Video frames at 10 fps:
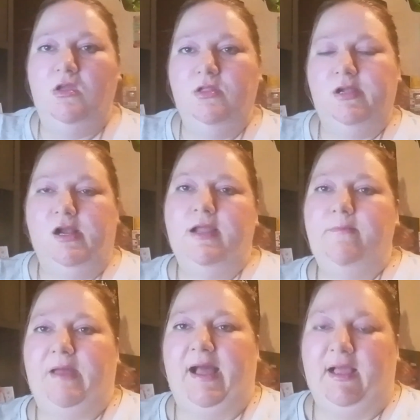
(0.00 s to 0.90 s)
Sorry, I'm
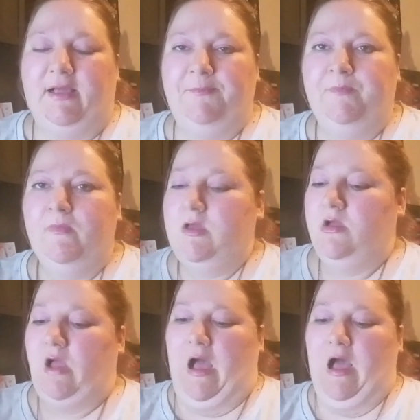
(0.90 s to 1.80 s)
back.
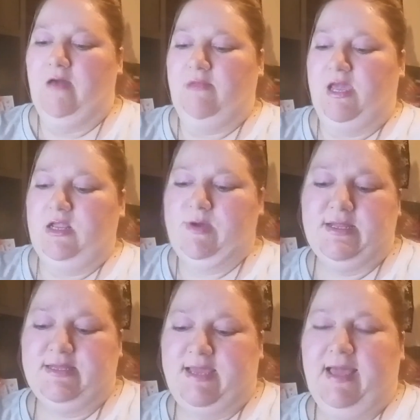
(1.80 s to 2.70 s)
Um,
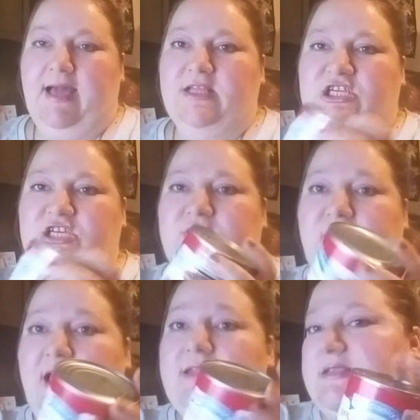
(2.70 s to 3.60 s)
anyways, yeah, I got two
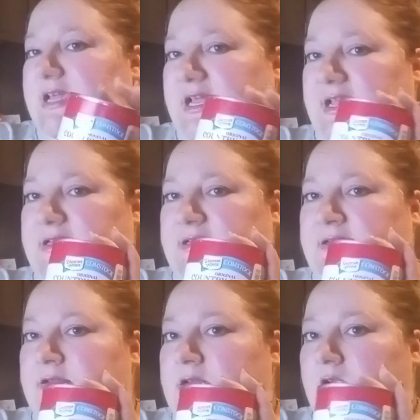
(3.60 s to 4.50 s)
cans of these.
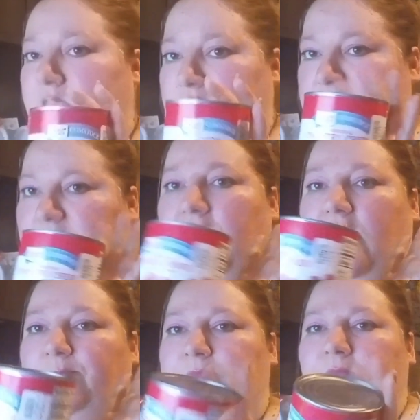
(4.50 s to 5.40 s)
So
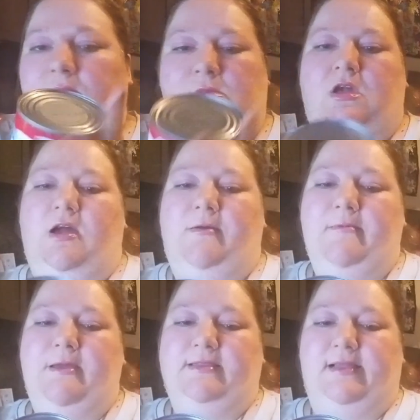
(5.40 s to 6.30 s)
um, I might
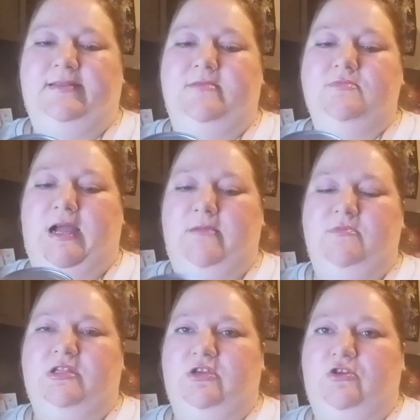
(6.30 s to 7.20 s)
make that sometime
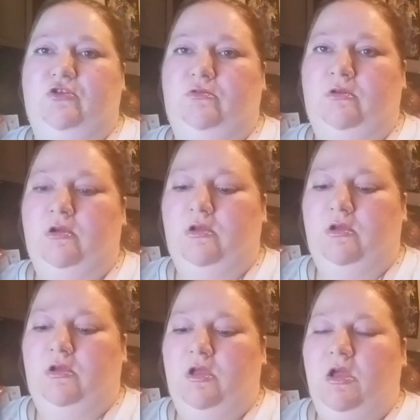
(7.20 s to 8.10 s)
soon.
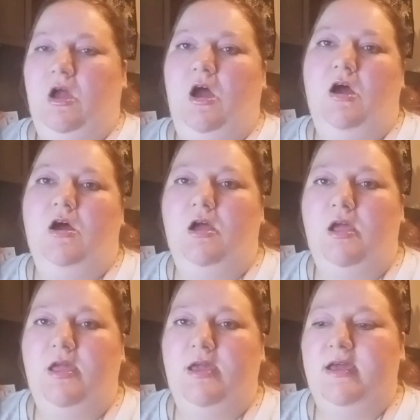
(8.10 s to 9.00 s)

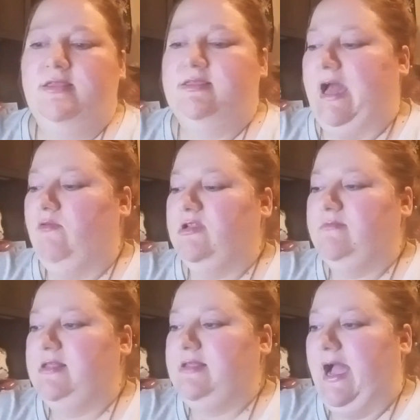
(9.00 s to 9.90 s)
And that was
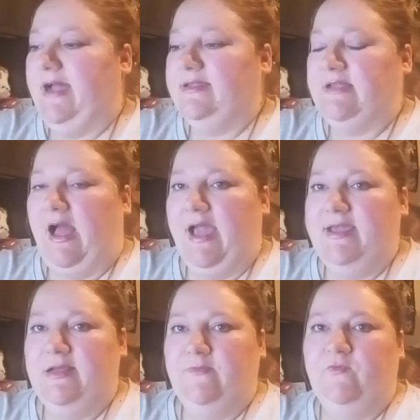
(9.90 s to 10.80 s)
my last
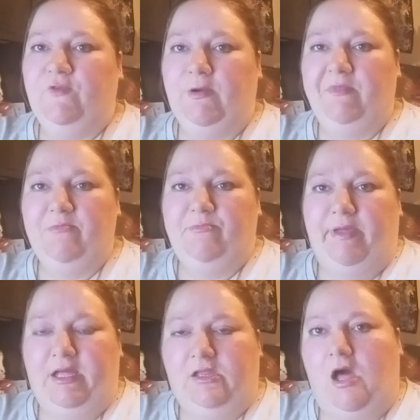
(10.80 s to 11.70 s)
item from the
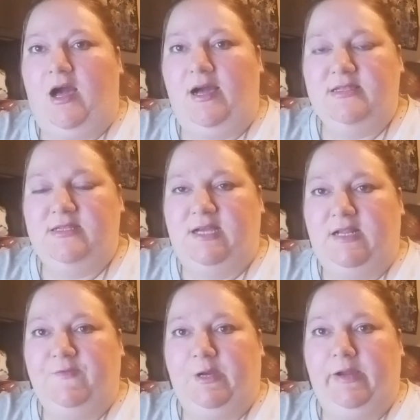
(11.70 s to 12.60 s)
big lot. It's not
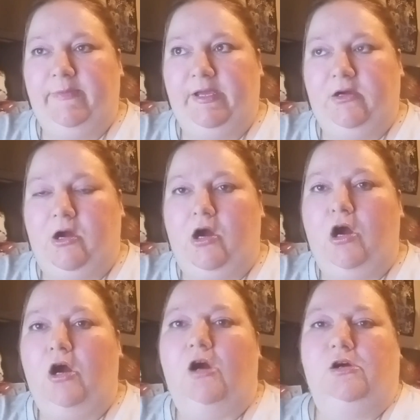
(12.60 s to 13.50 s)
a very big
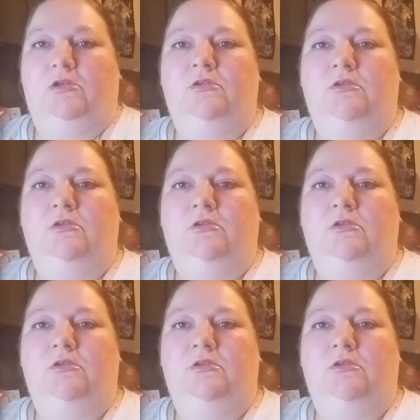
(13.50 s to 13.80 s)
haul.